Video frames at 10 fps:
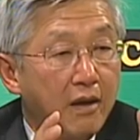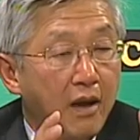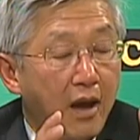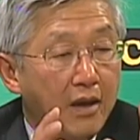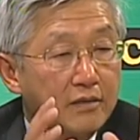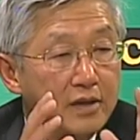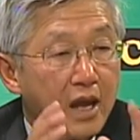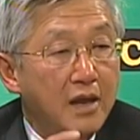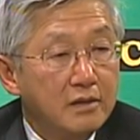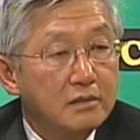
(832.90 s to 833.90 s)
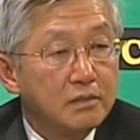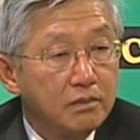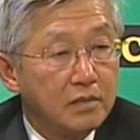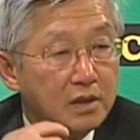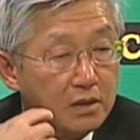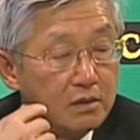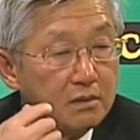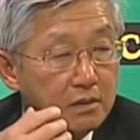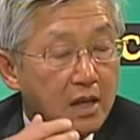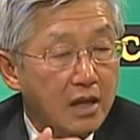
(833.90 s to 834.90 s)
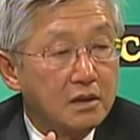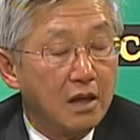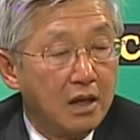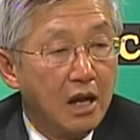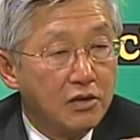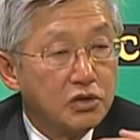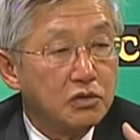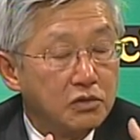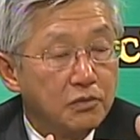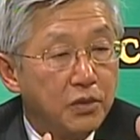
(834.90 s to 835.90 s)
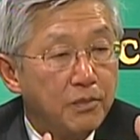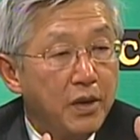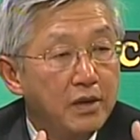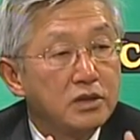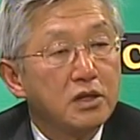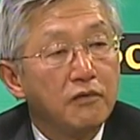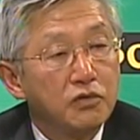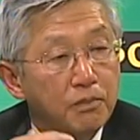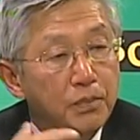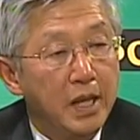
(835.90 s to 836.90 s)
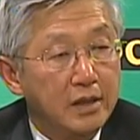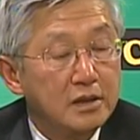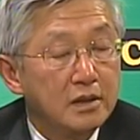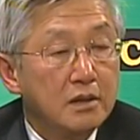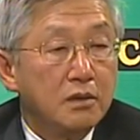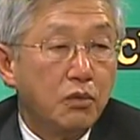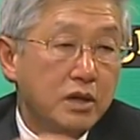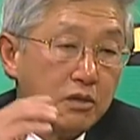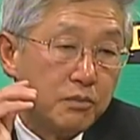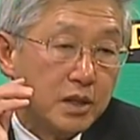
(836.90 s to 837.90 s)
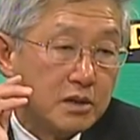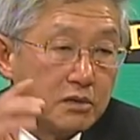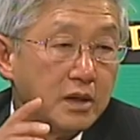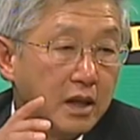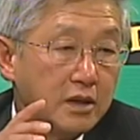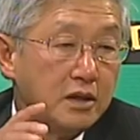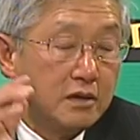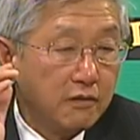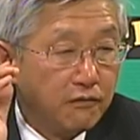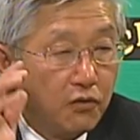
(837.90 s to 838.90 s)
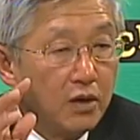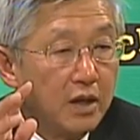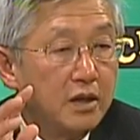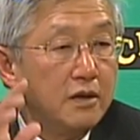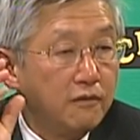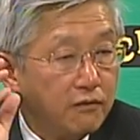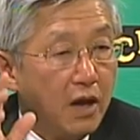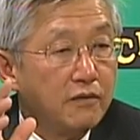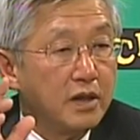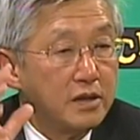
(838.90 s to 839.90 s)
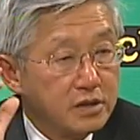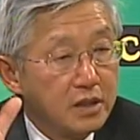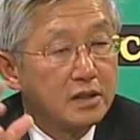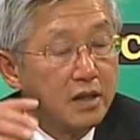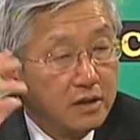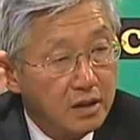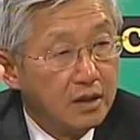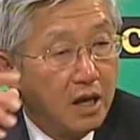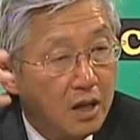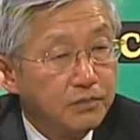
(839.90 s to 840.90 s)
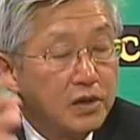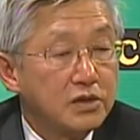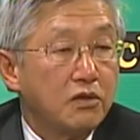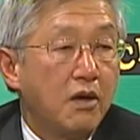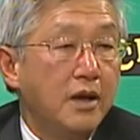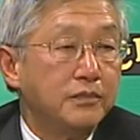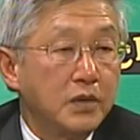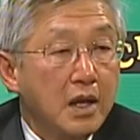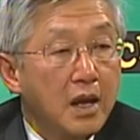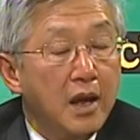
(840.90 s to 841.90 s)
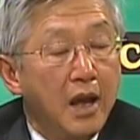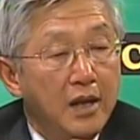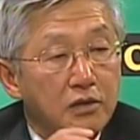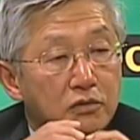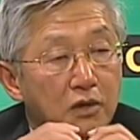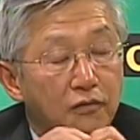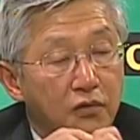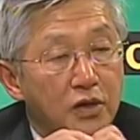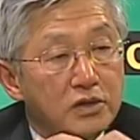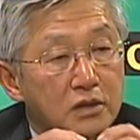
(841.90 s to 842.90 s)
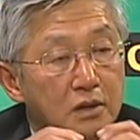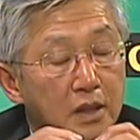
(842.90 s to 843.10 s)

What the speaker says: and then that allows you to prepare yourself to bid, whether you bid 3-letter, 4-letter, 5-letter, 6-letter, and up, and so on. And you, of course,